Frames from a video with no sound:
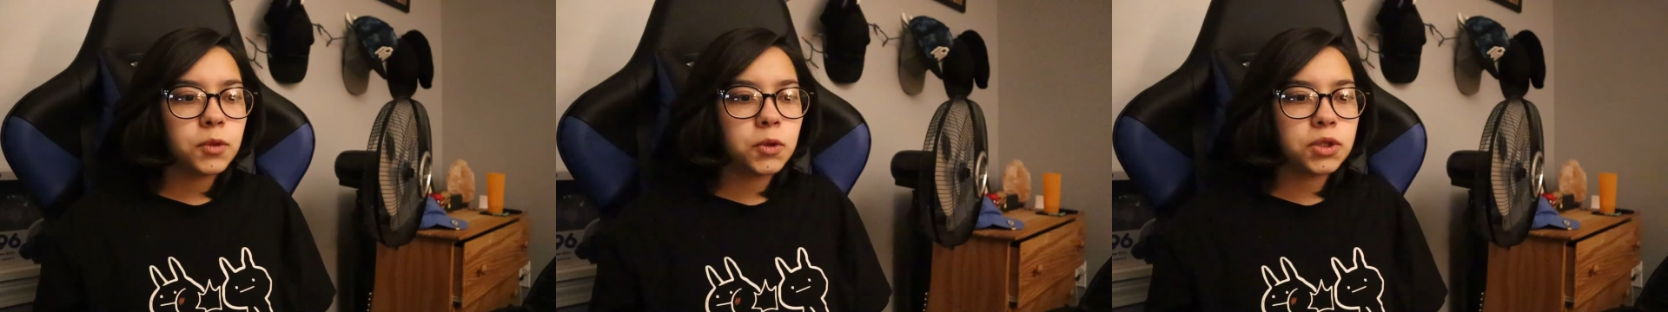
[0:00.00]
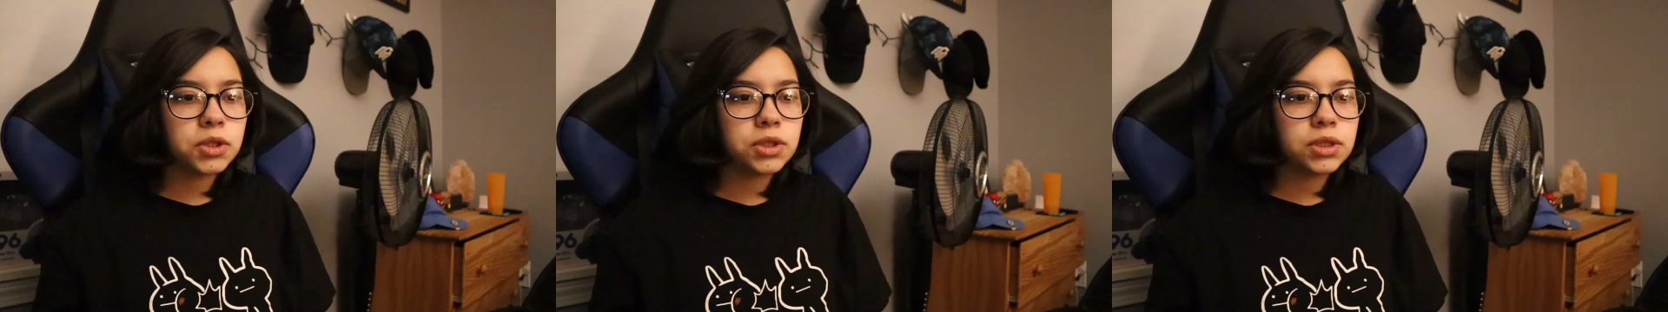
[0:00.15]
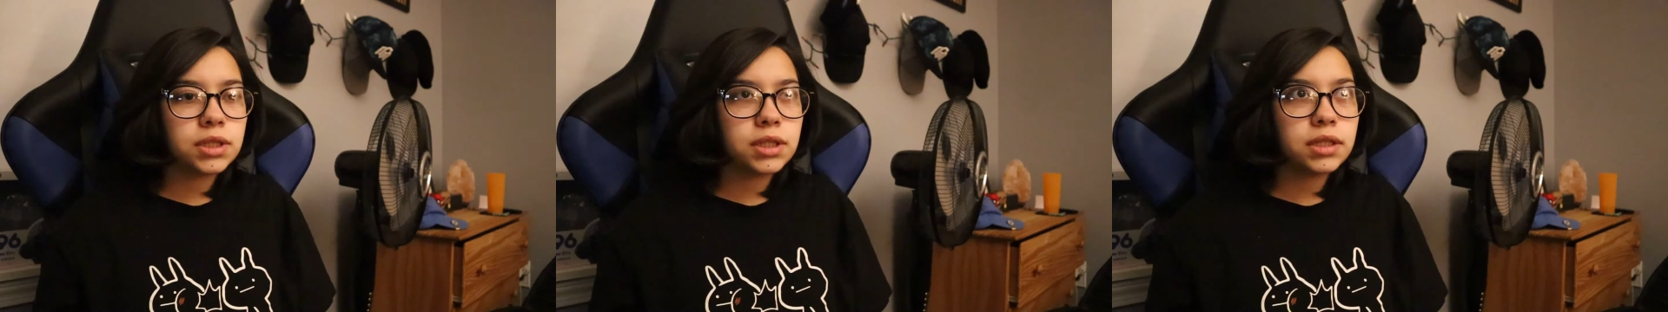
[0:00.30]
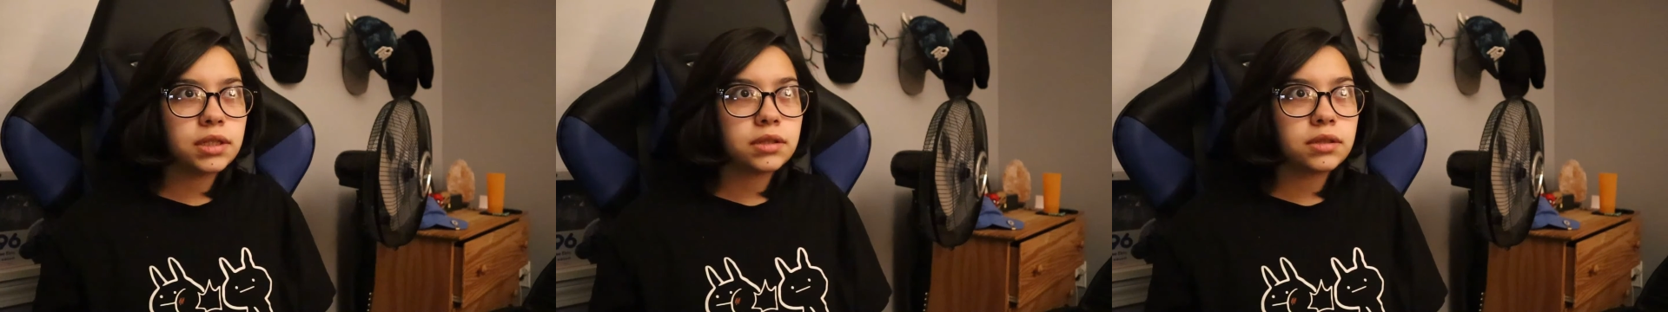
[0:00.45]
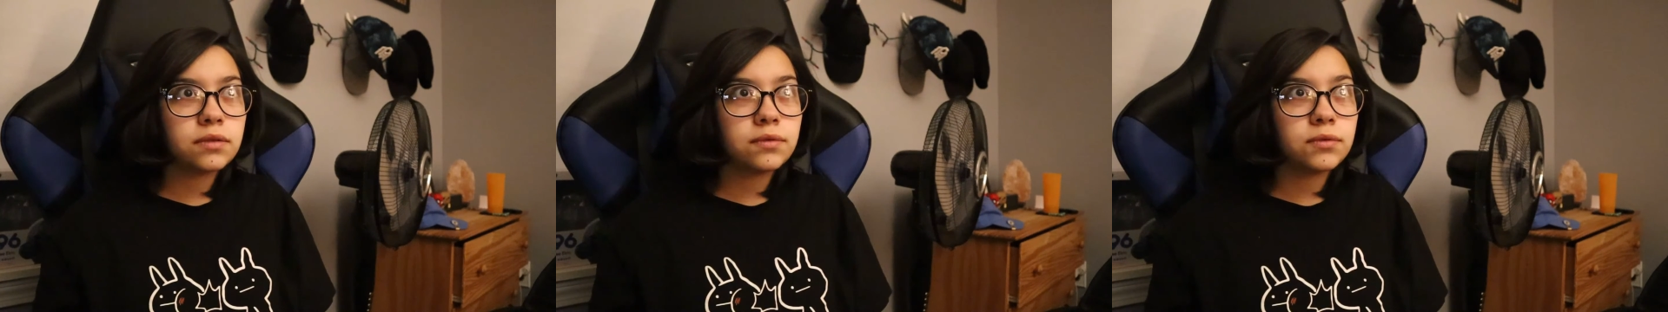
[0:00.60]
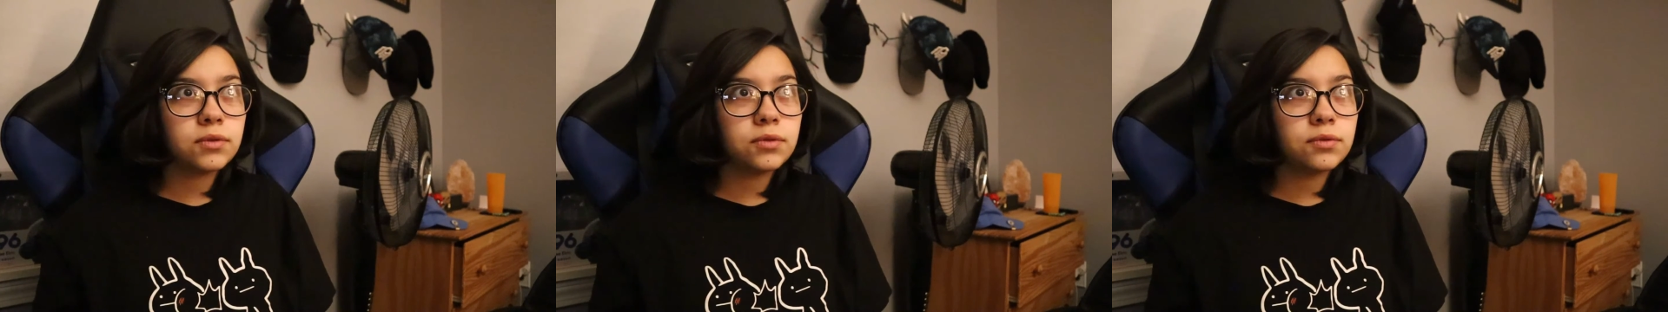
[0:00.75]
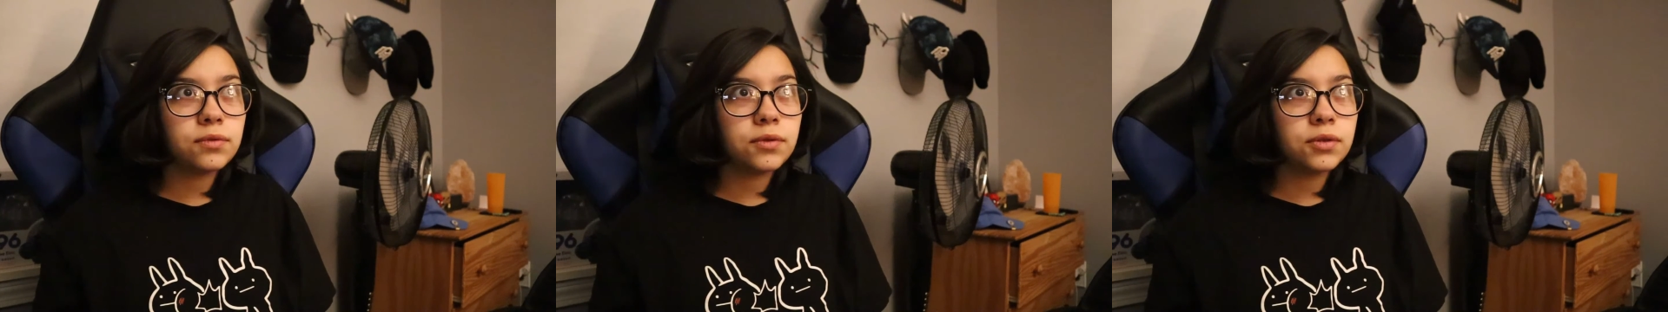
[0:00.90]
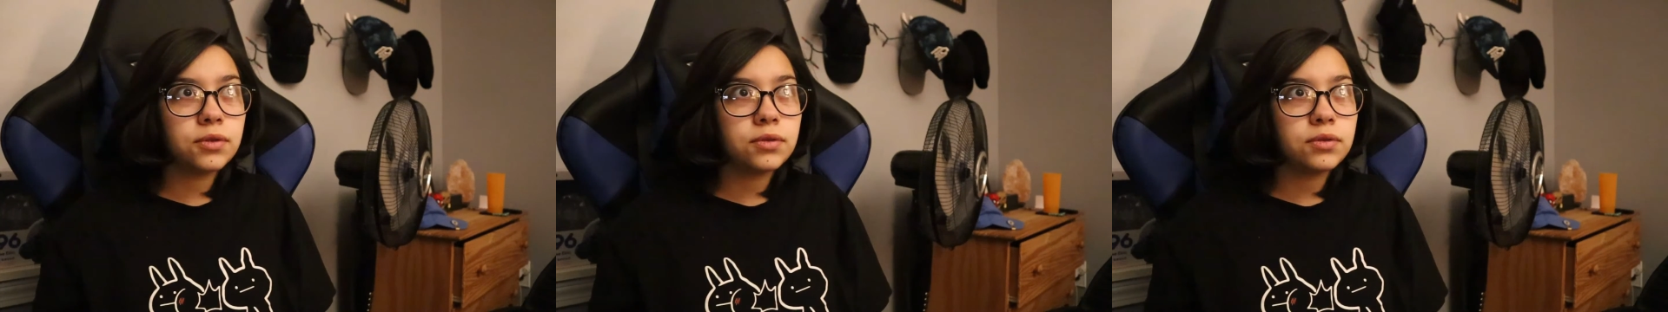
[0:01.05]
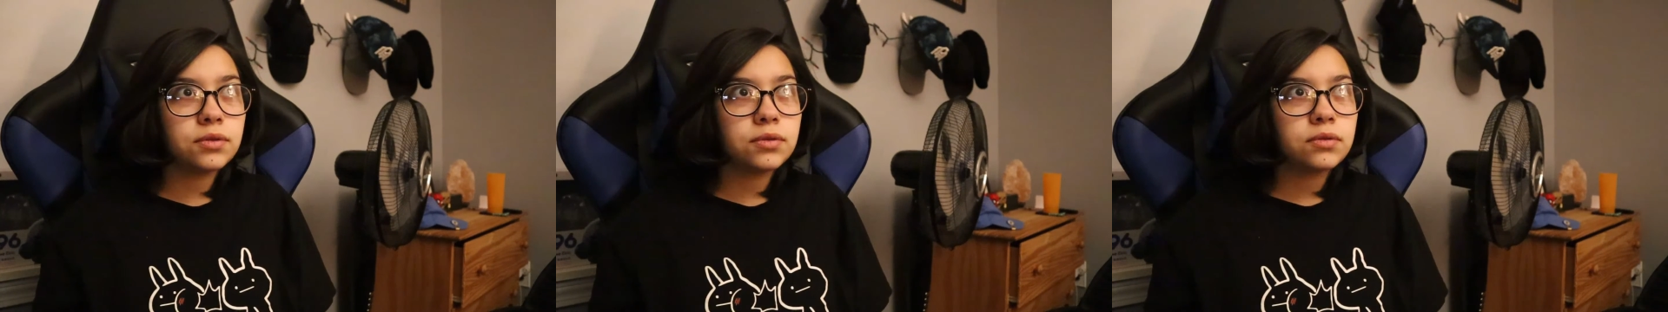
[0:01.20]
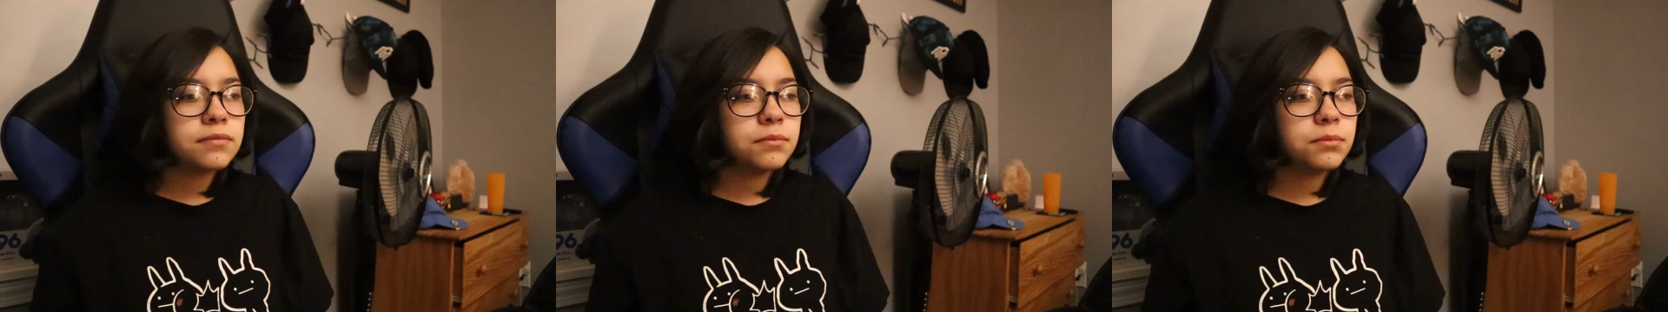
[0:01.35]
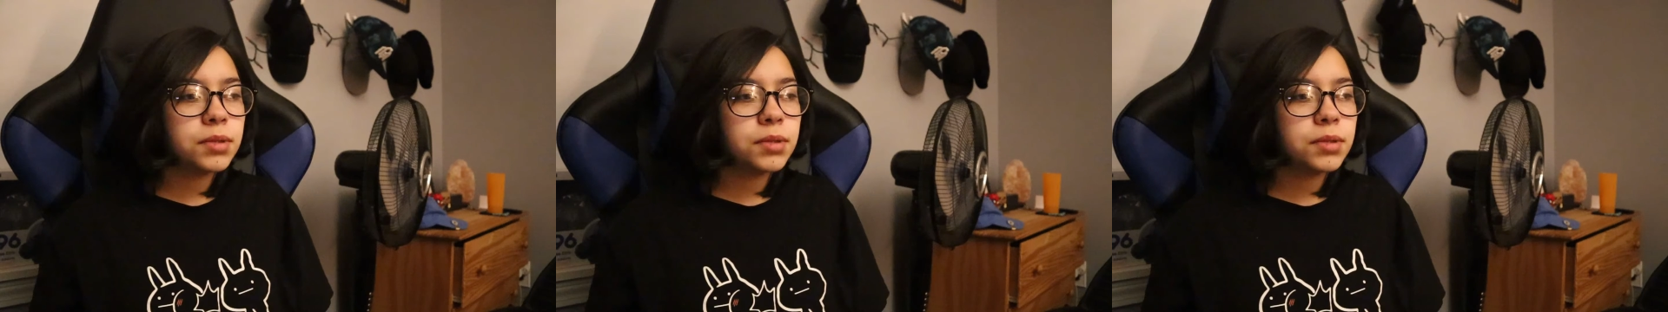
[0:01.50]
Portuguese introverts.